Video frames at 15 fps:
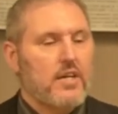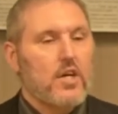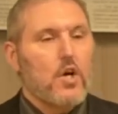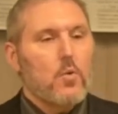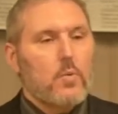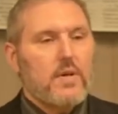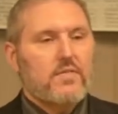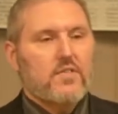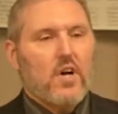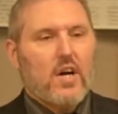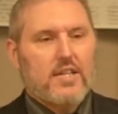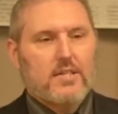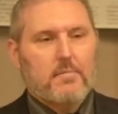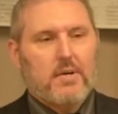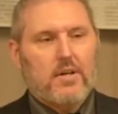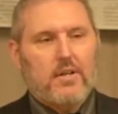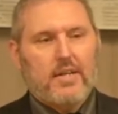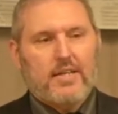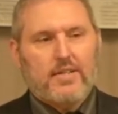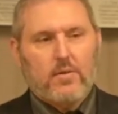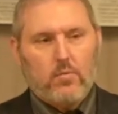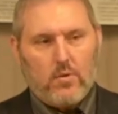We've talked about like
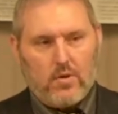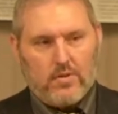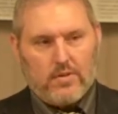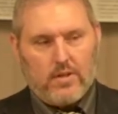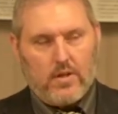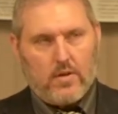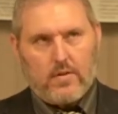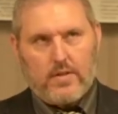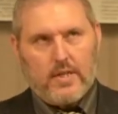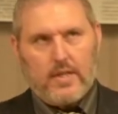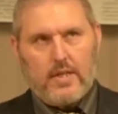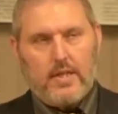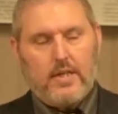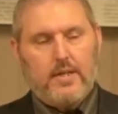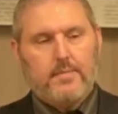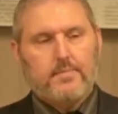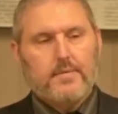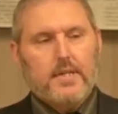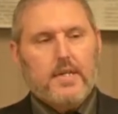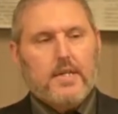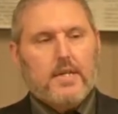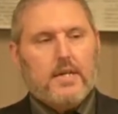the wall or the uh,
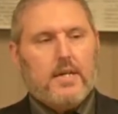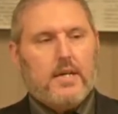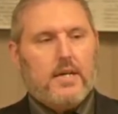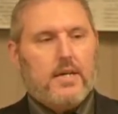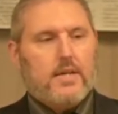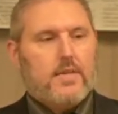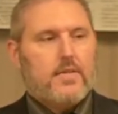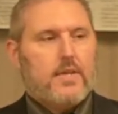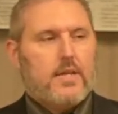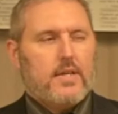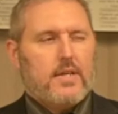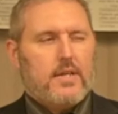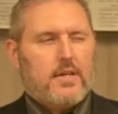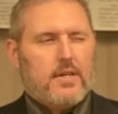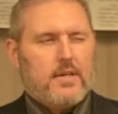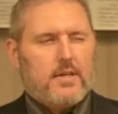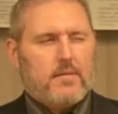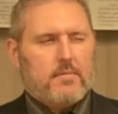uh, the uh,